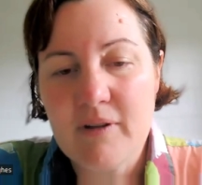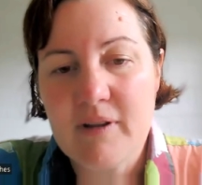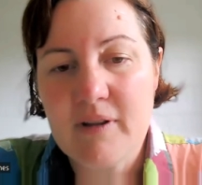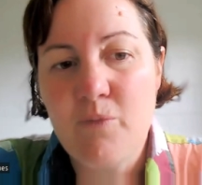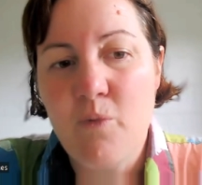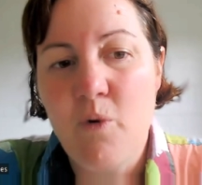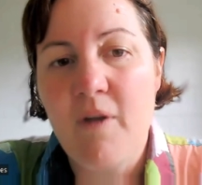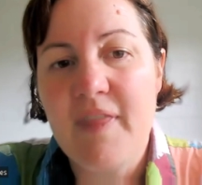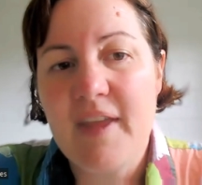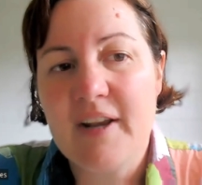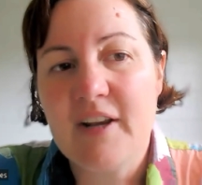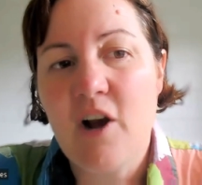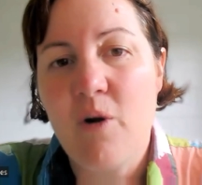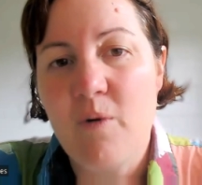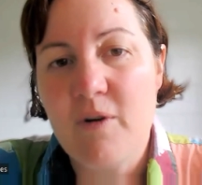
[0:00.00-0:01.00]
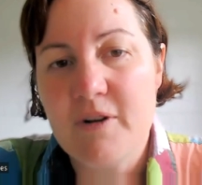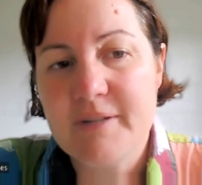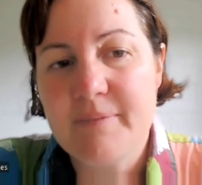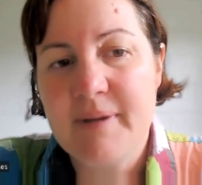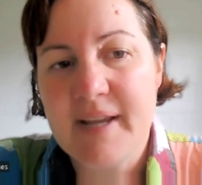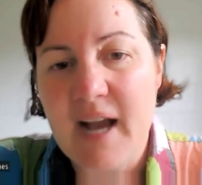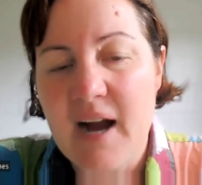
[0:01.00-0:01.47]
what then go on to
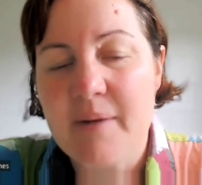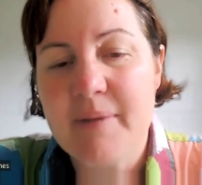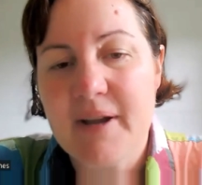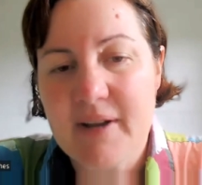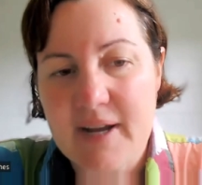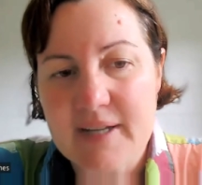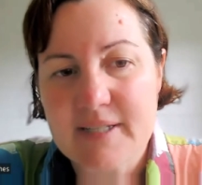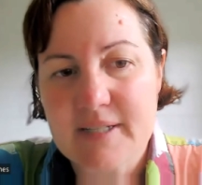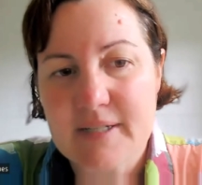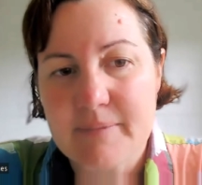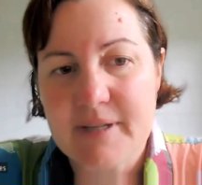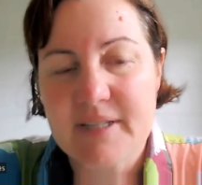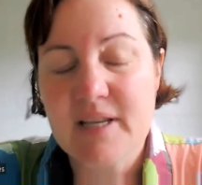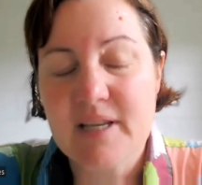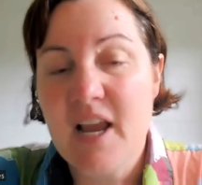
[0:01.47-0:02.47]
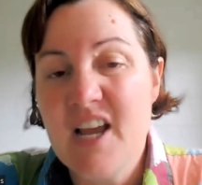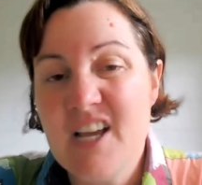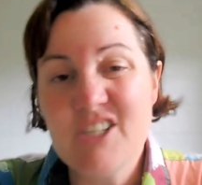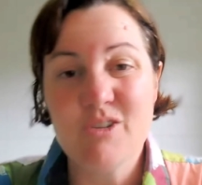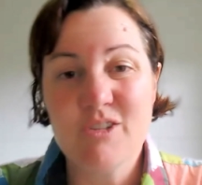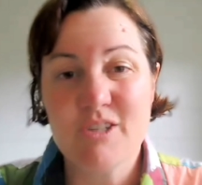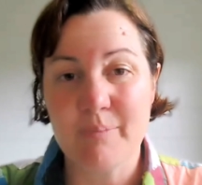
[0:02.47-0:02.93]
become our customers.
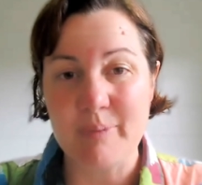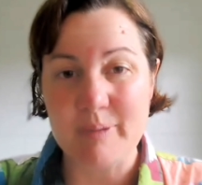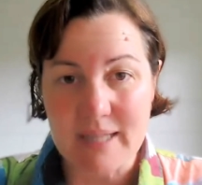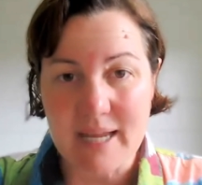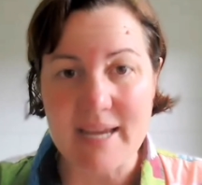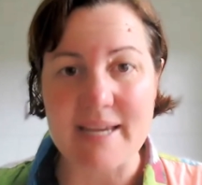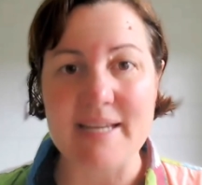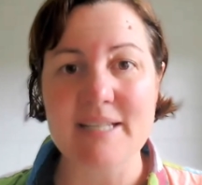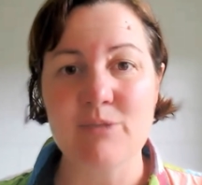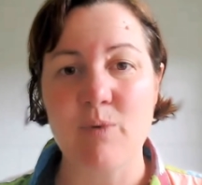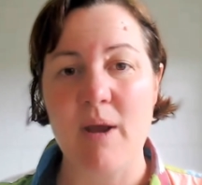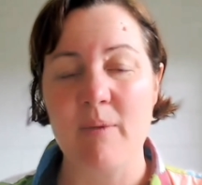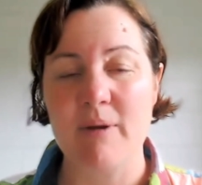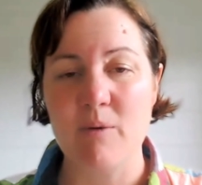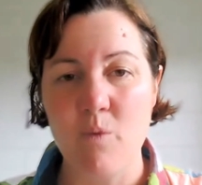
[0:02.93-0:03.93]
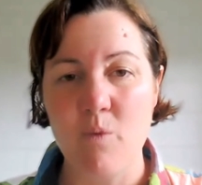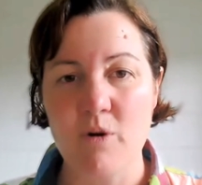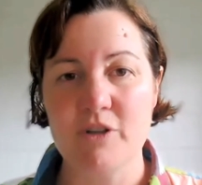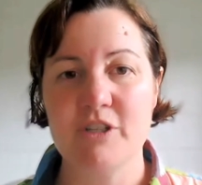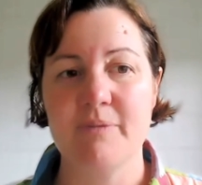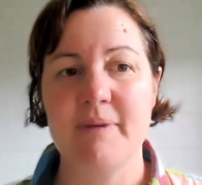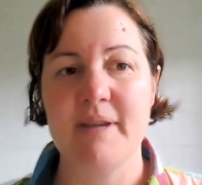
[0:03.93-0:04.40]
So it's a place where we
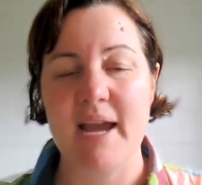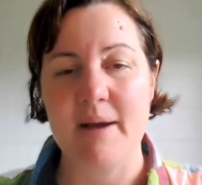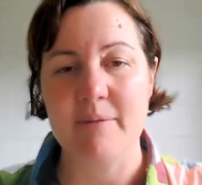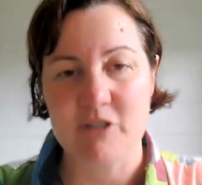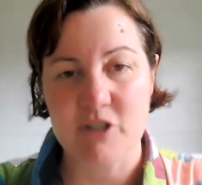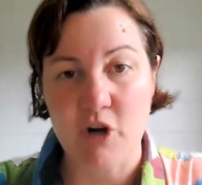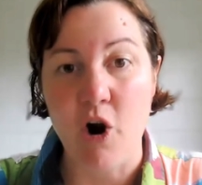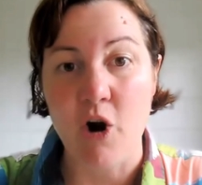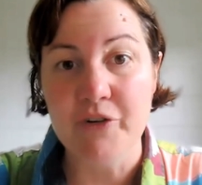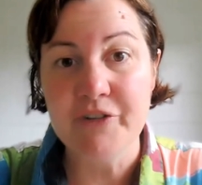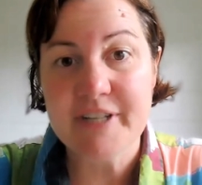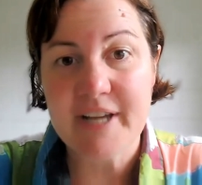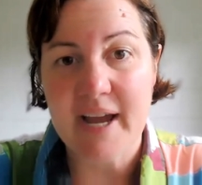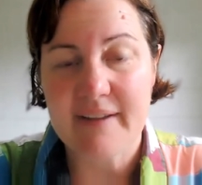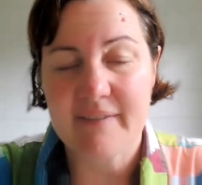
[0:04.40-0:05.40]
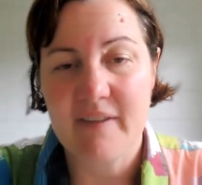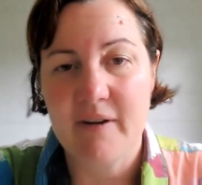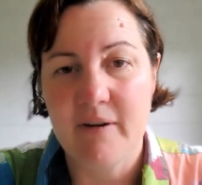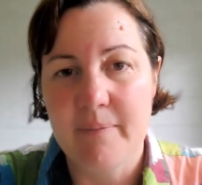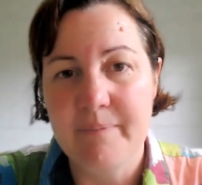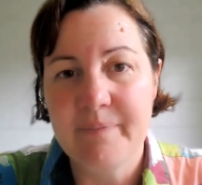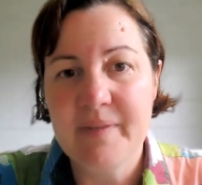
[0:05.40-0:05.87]
want to be able to contact
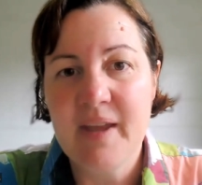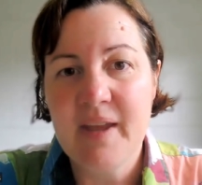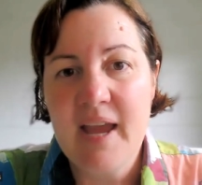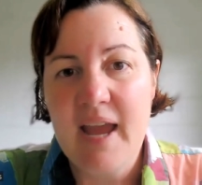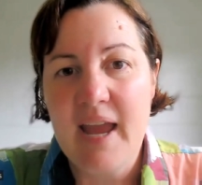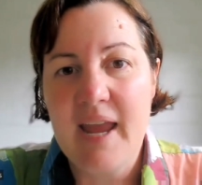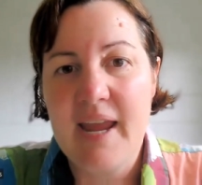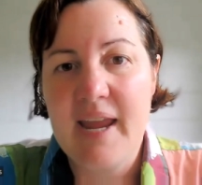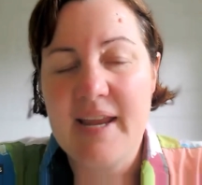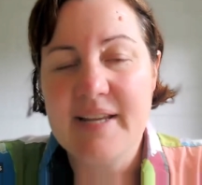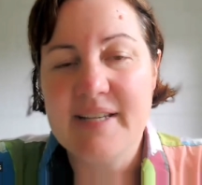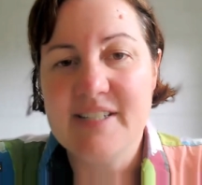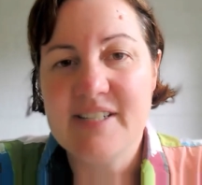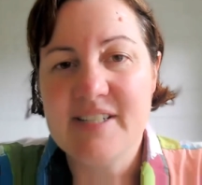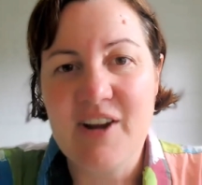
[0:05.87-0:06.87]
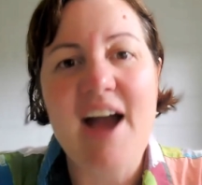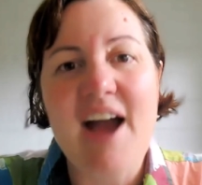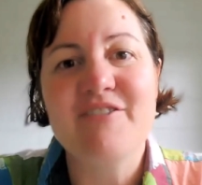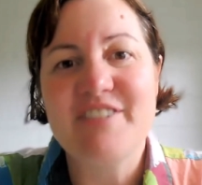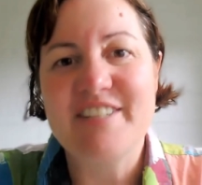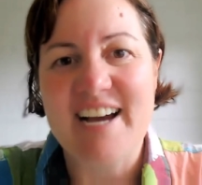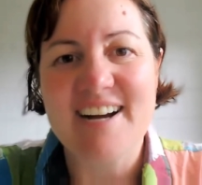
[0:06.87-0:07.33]
them and
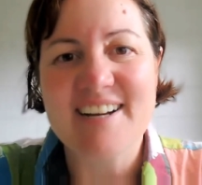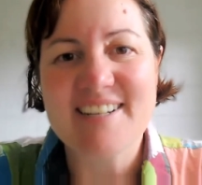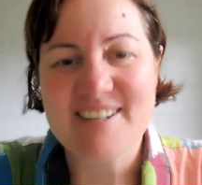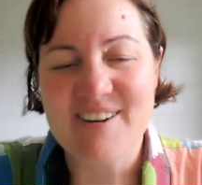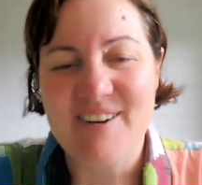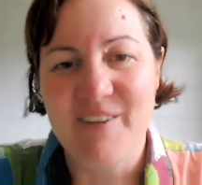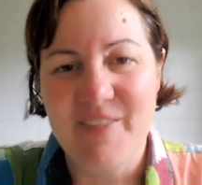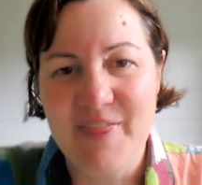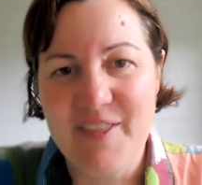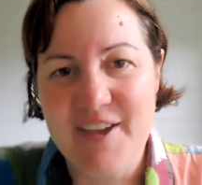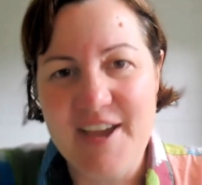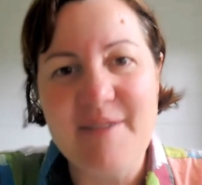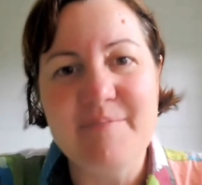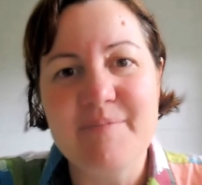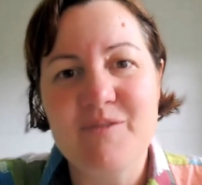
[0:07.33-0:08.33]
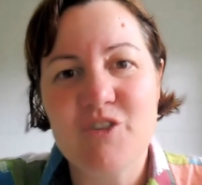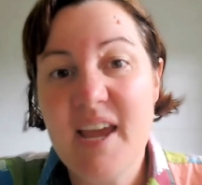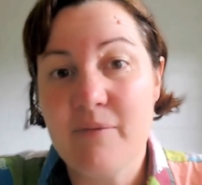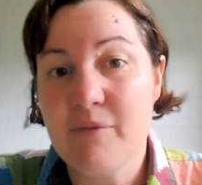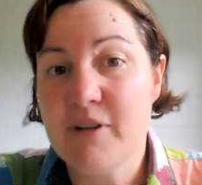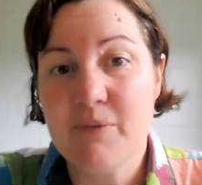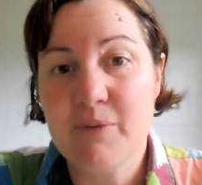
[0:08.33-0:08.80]
have data on them.
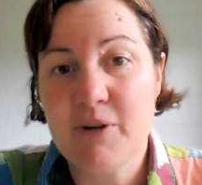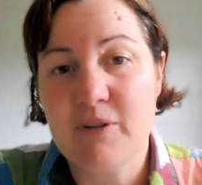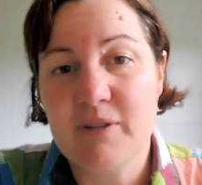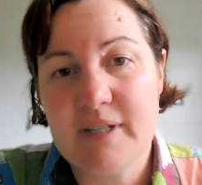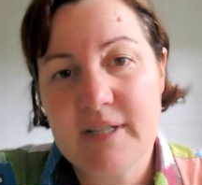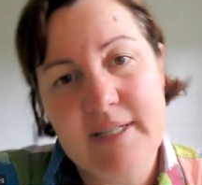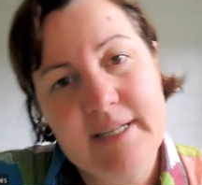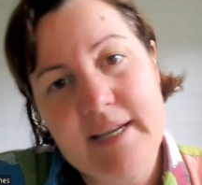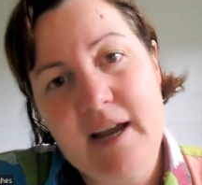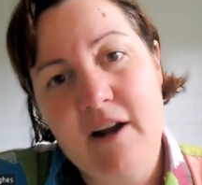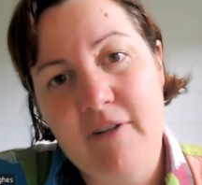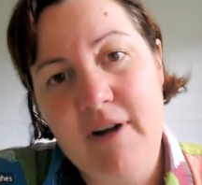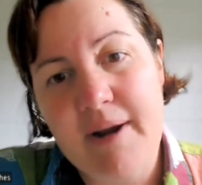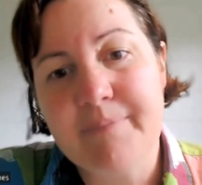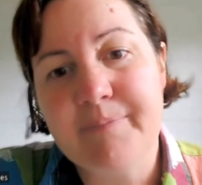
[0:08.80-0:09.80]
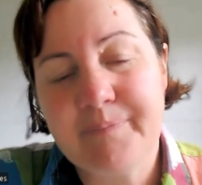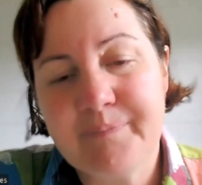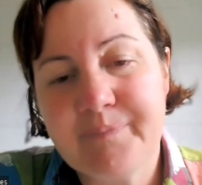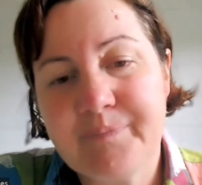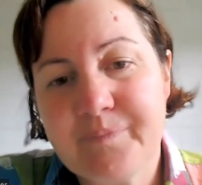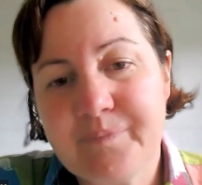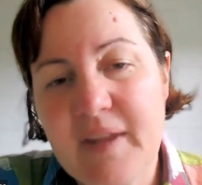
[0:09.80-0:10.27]
We call it a CRM.
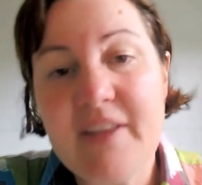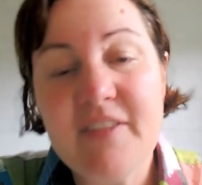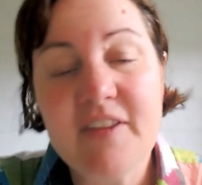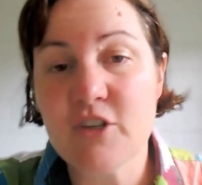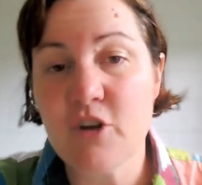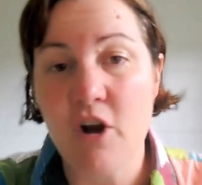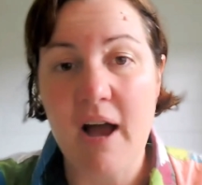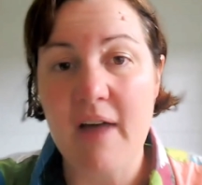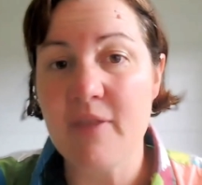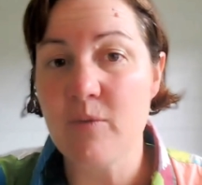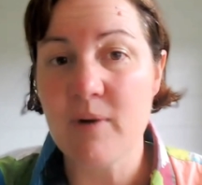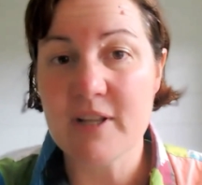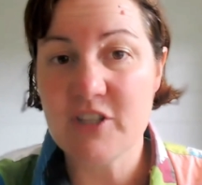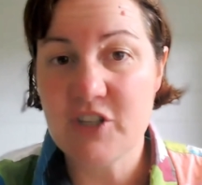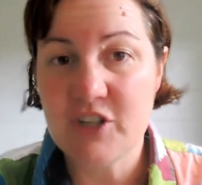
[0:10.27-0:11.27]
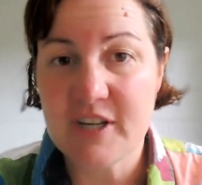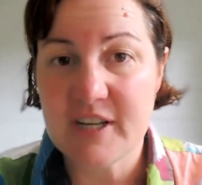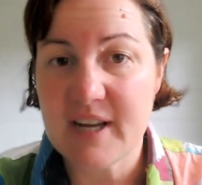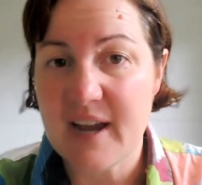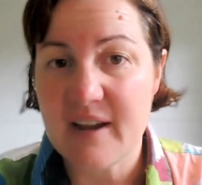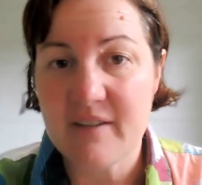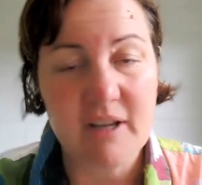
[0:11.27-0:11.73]
And there's other ones you
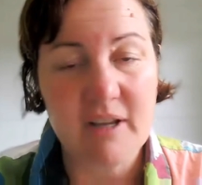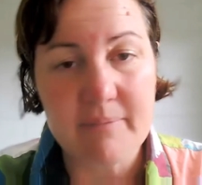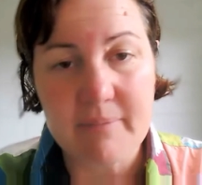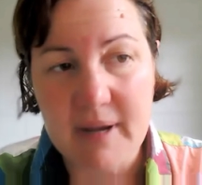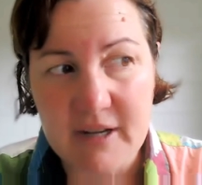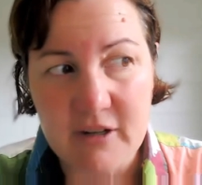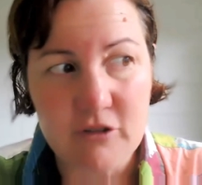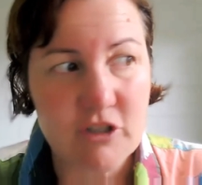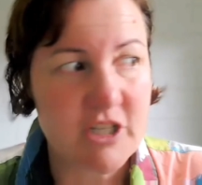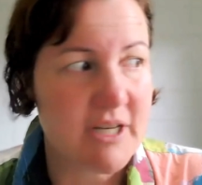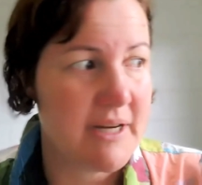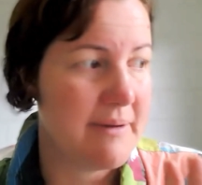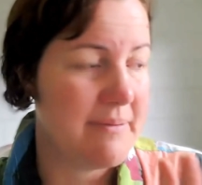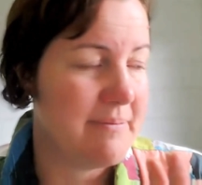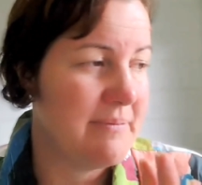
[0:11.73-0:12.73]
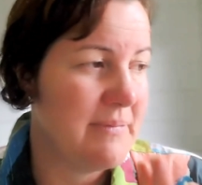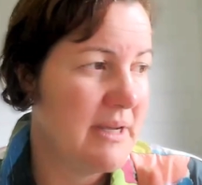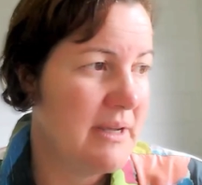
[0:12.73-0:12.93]
can have like MailChimp,